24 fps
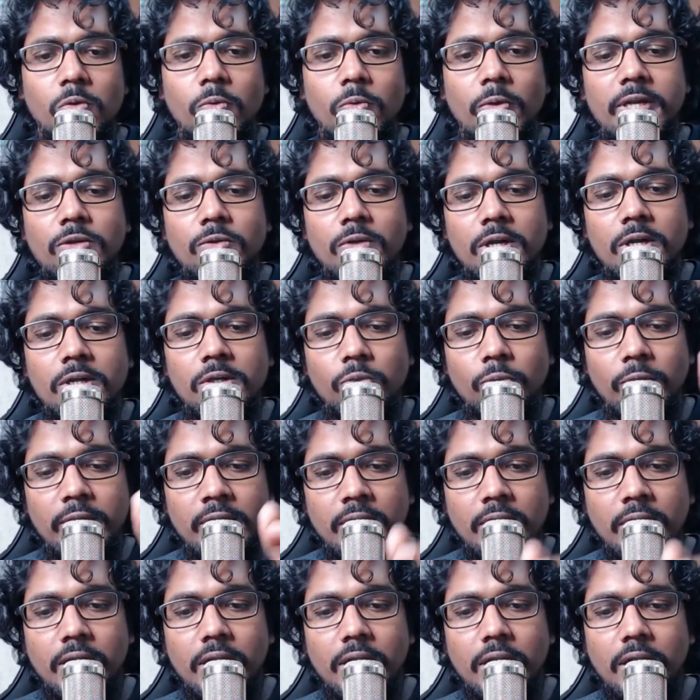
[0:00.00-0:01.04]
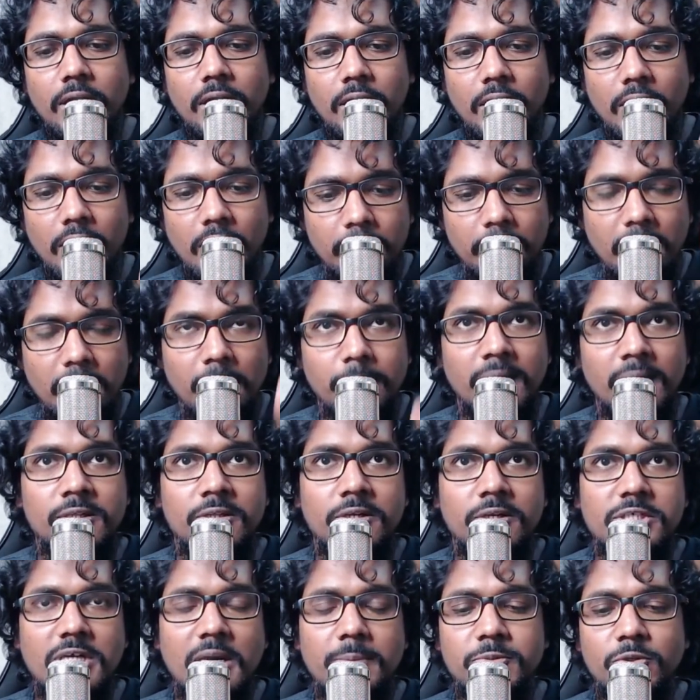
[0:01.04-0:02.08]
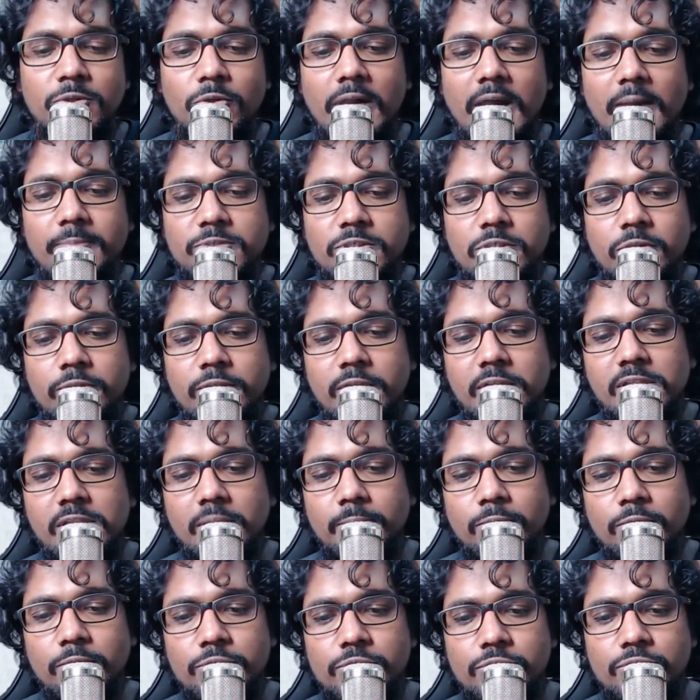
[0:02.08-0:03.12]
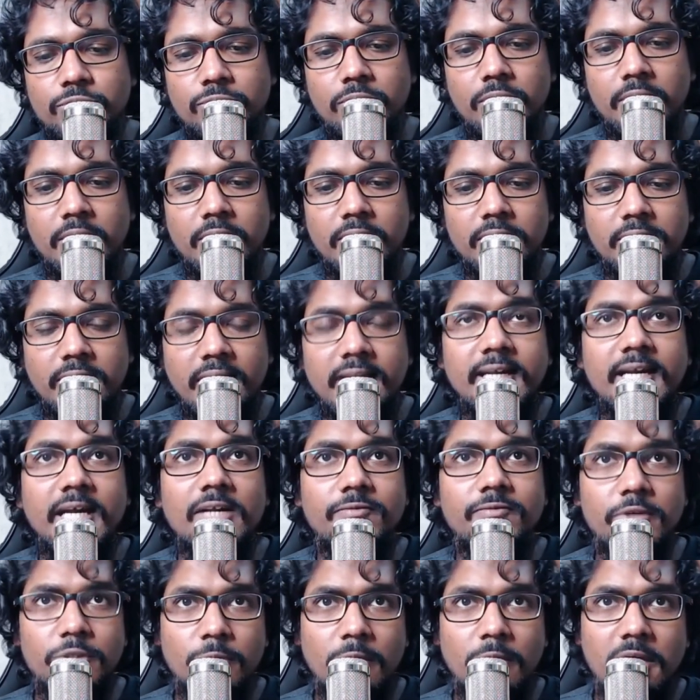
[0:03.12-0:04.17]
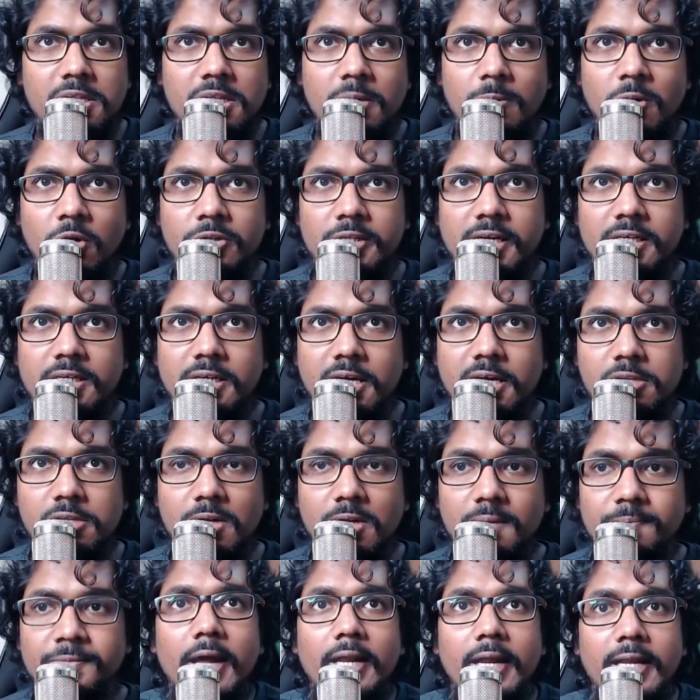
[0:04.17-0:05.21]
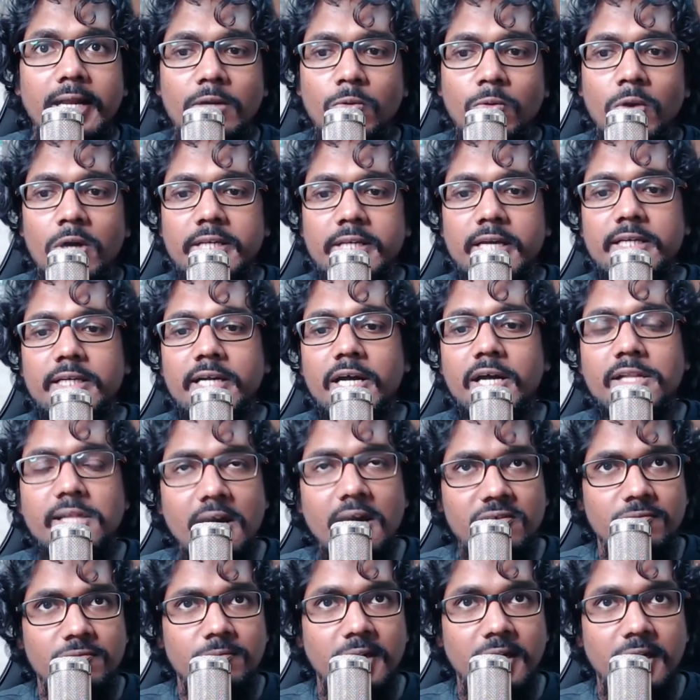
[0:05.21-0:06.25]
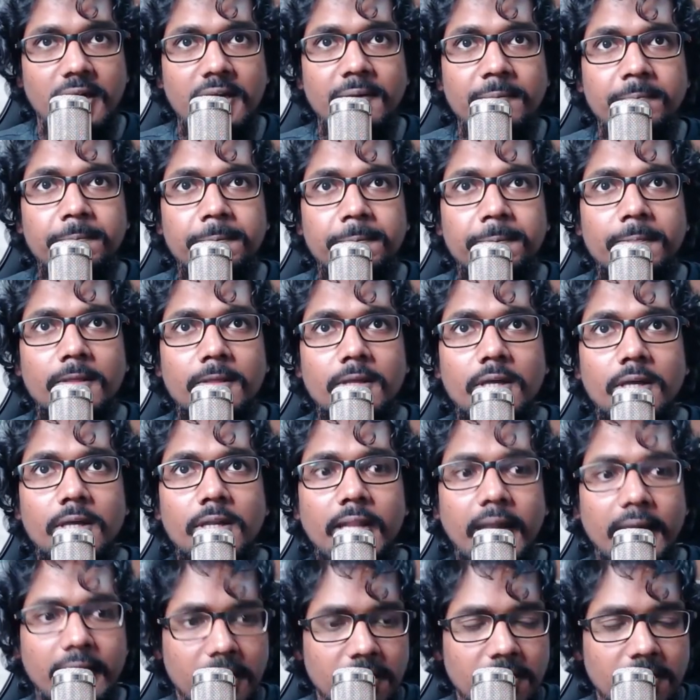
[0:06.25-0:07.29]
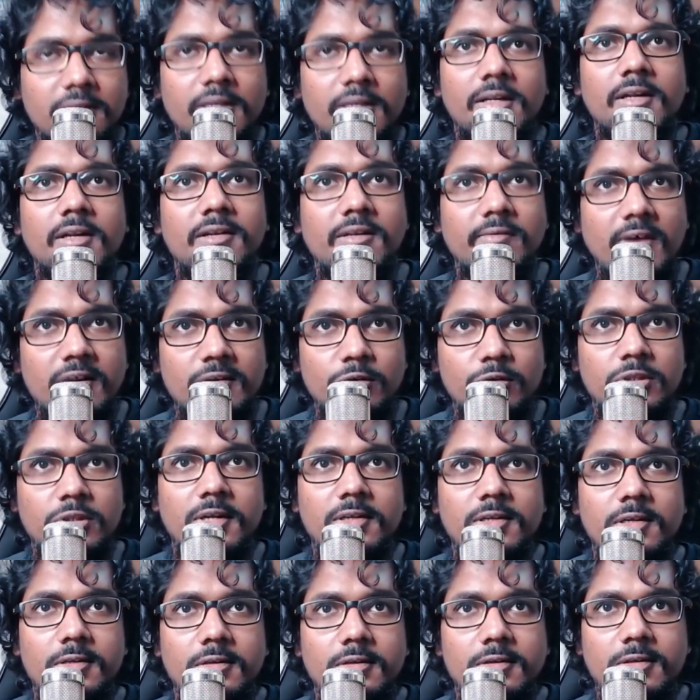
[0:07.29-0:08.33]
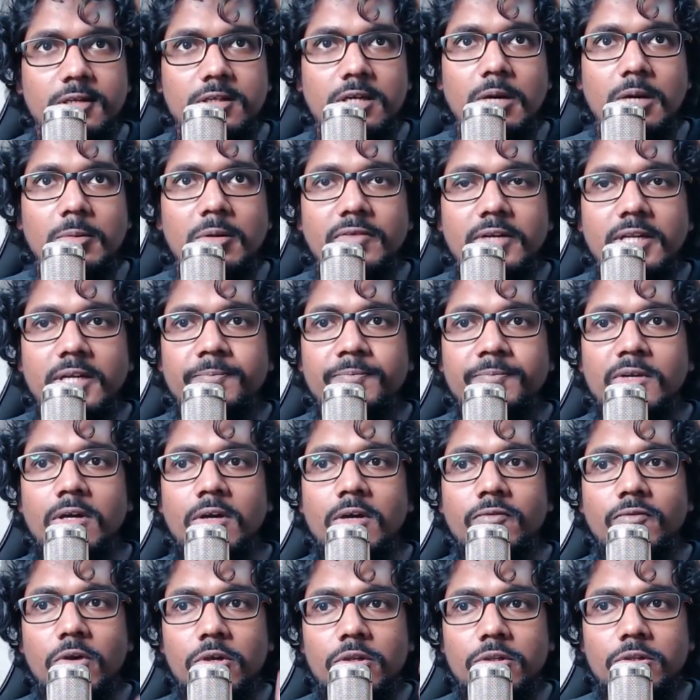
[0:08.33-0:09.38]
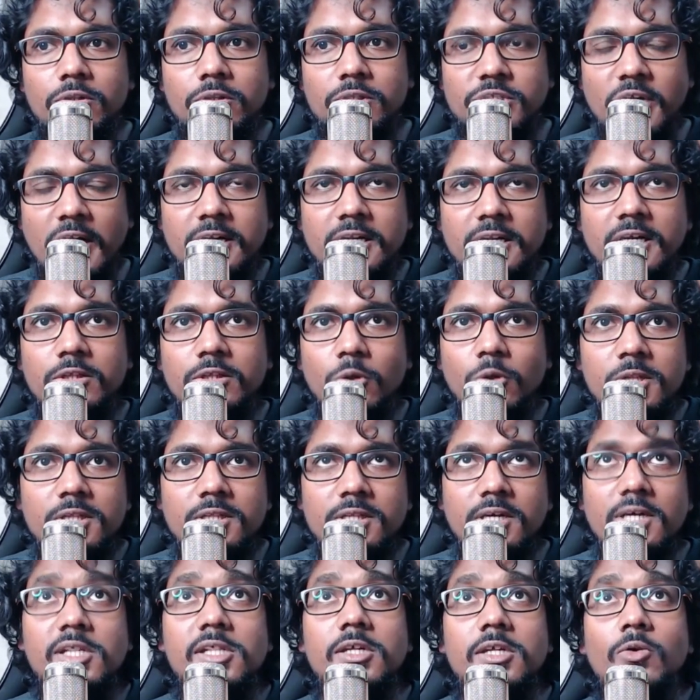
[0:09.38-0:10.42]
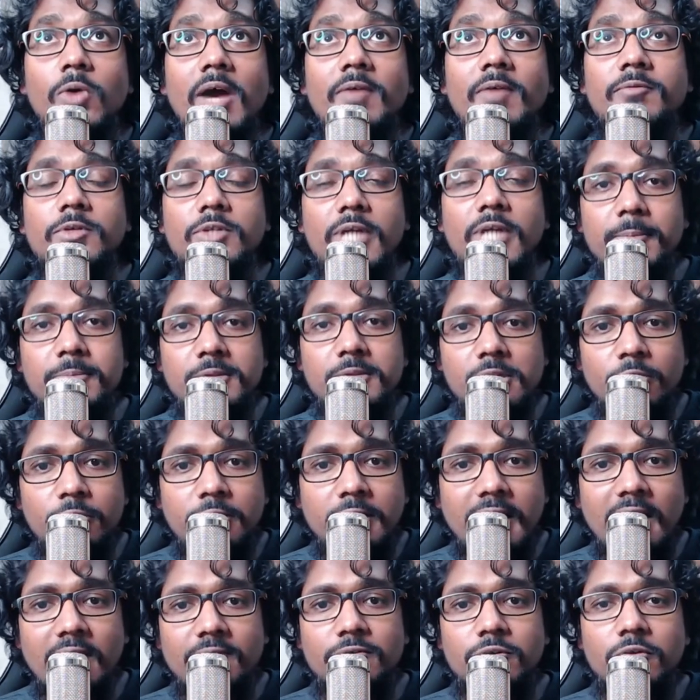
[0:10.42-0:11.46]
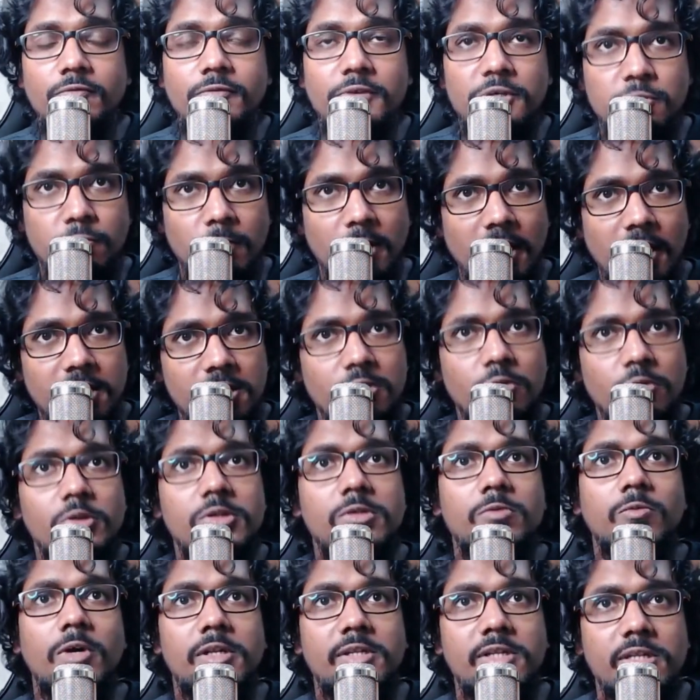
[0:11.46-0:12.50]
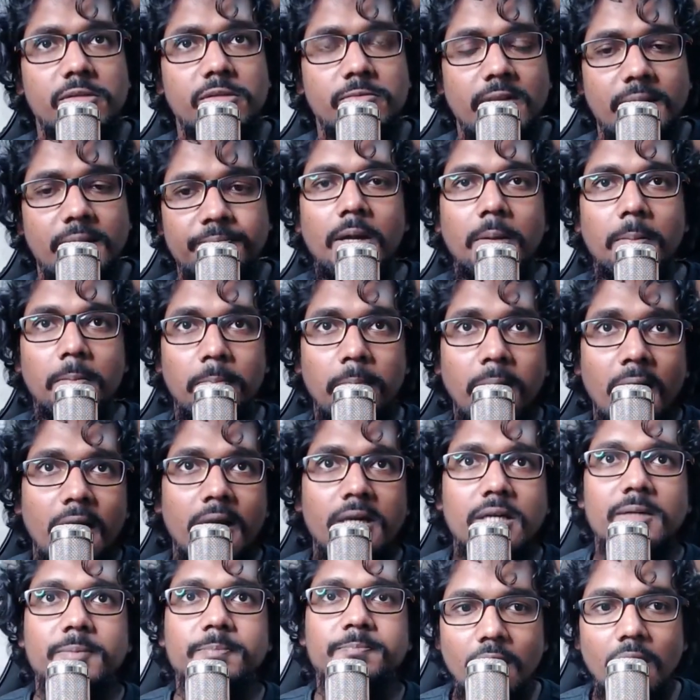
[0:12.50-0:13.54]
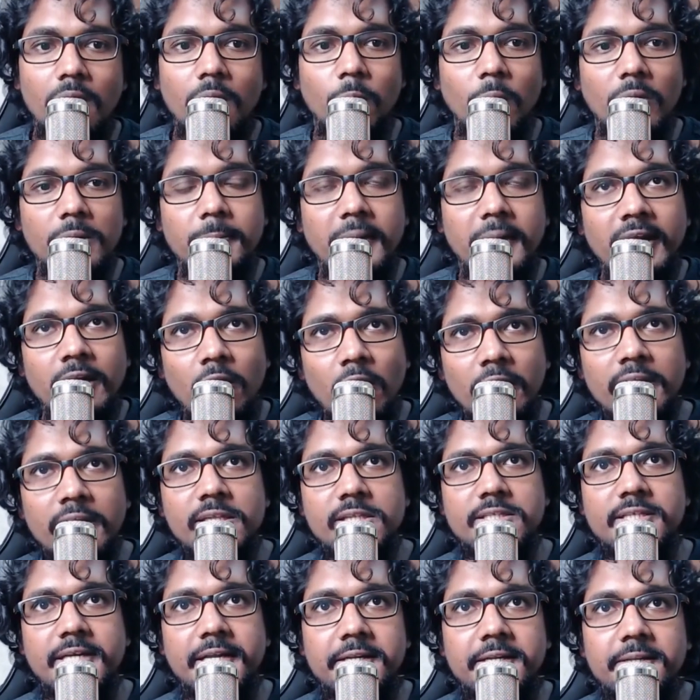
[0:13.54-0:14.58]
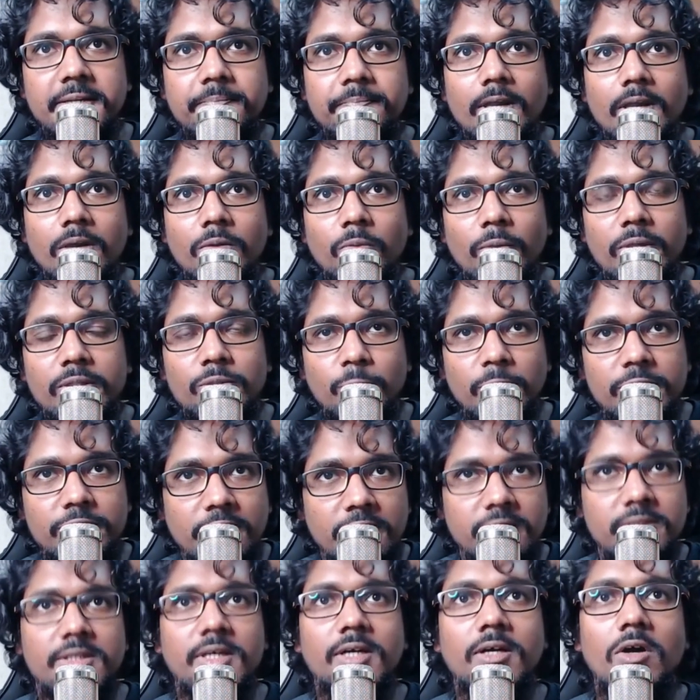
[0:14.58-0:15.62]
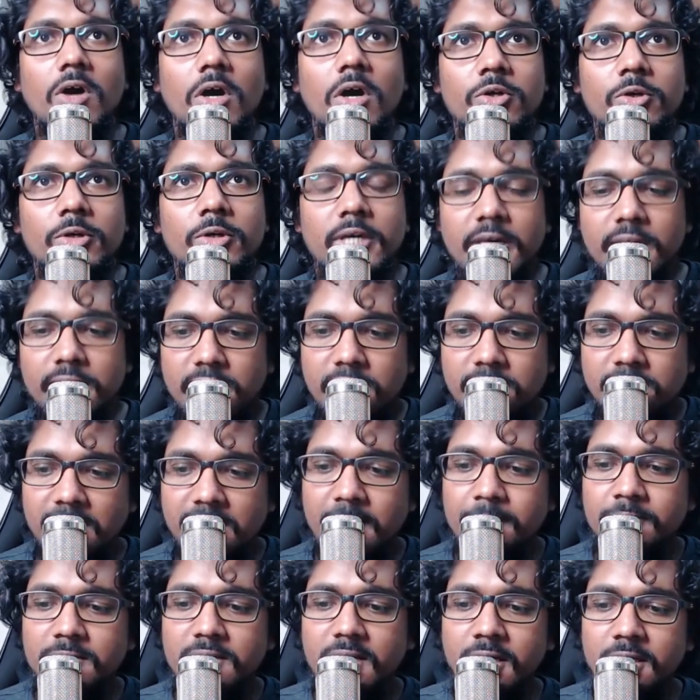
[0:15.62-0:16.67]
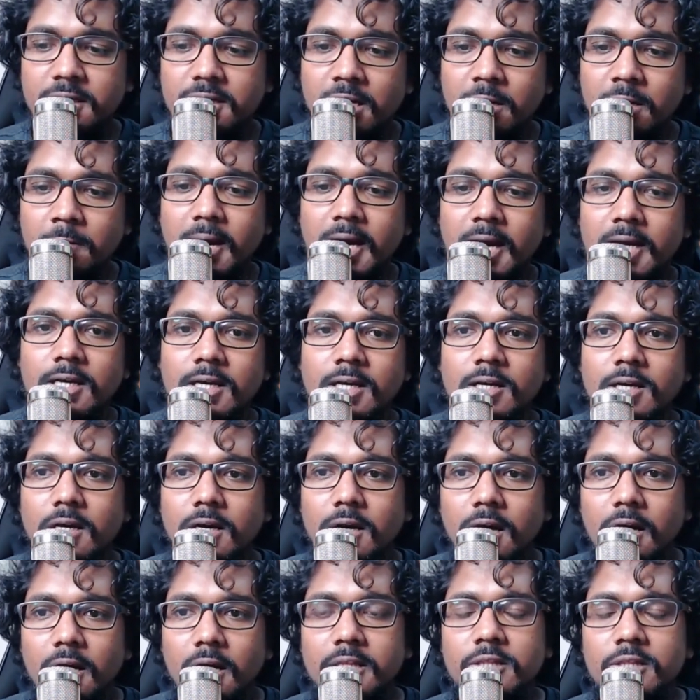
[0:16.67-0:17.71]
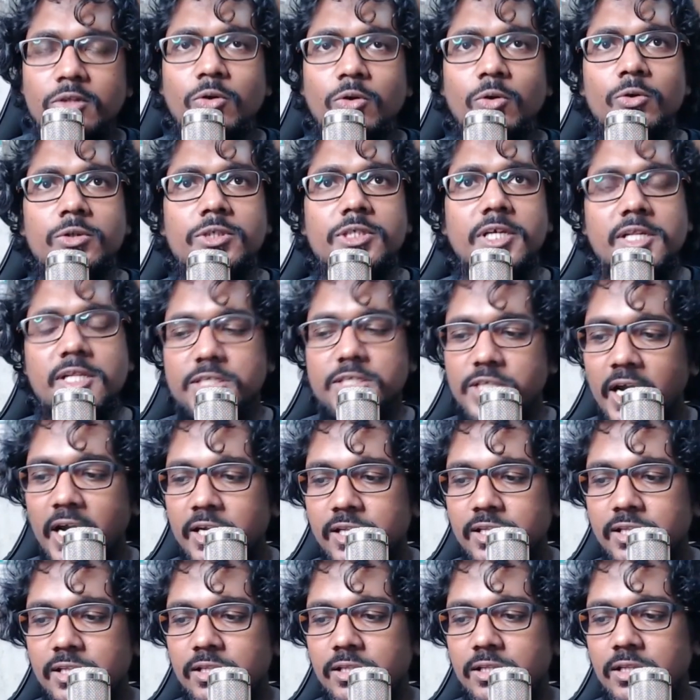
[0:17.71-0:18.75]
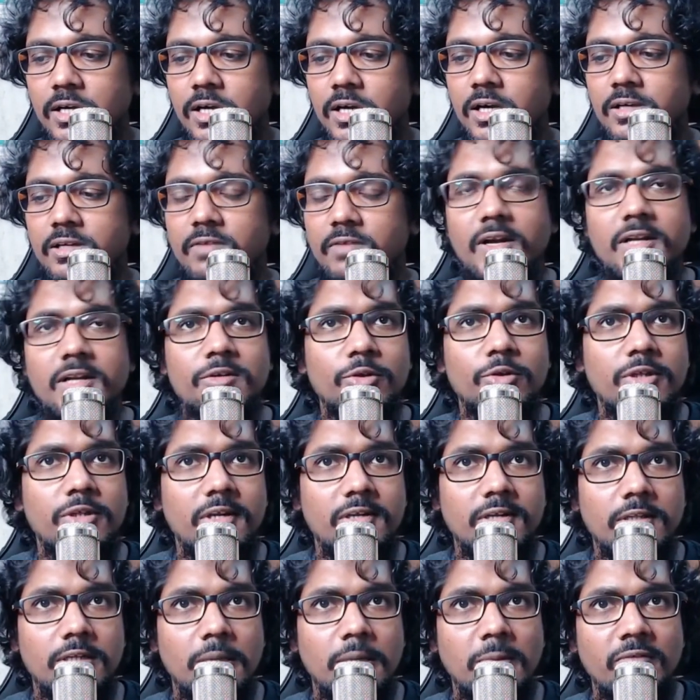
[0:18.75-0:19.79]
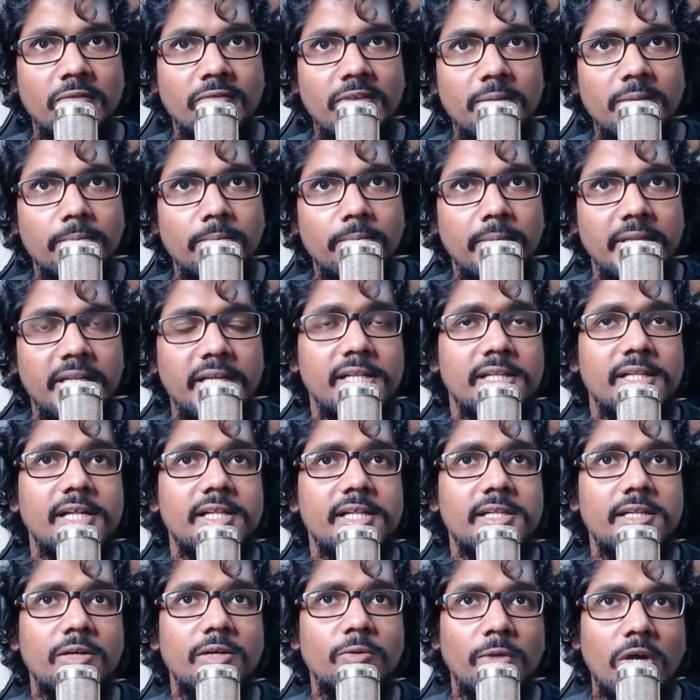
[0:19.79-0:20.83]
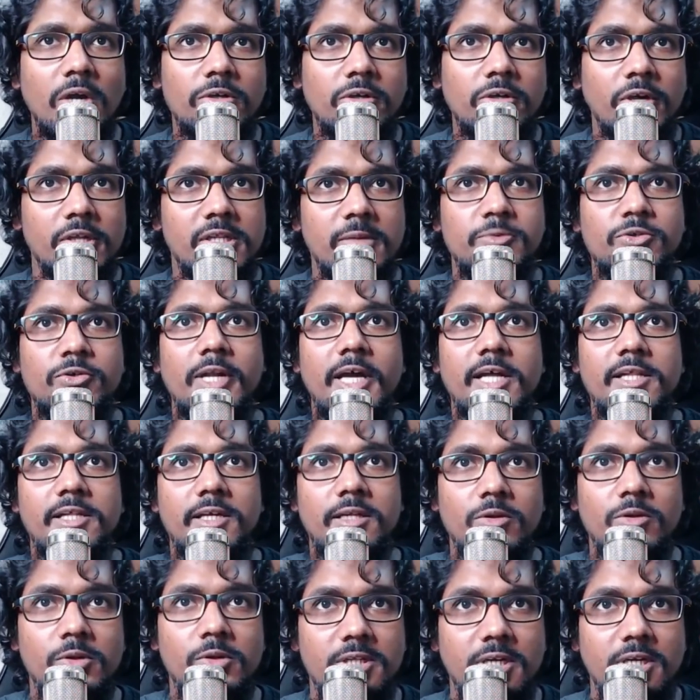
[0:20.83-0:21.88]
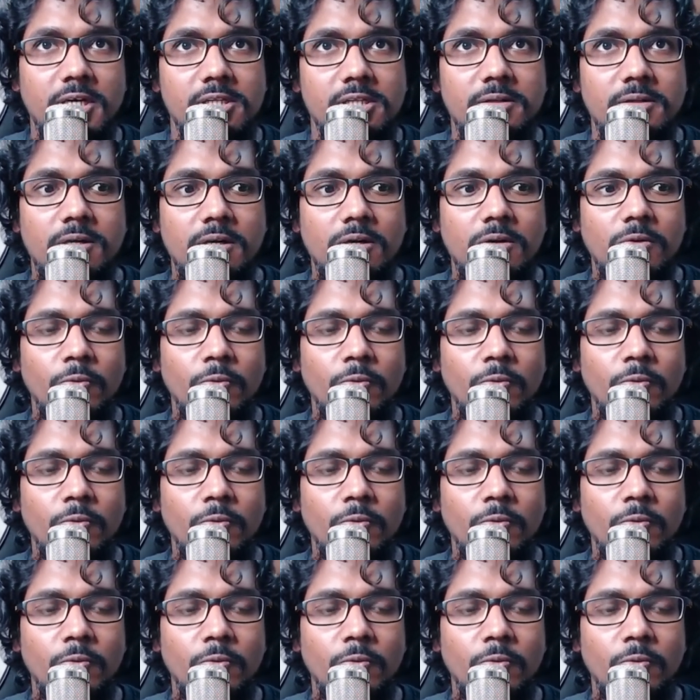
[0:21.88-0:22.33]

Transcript: when you are doing a mantra jap, you are absolutely supposed to think and visualize about that as well. Any word that does have meaning, like in Shivashtotra Shatanamavali, for chanting those things, you absolutely have to visualize those words as well. But what Bengalis did with Ritwik Ghatak is the same thing done by a Hindu who just chants the Shivashtotra Shatanamavali meaninglessly without conceptualizing those things.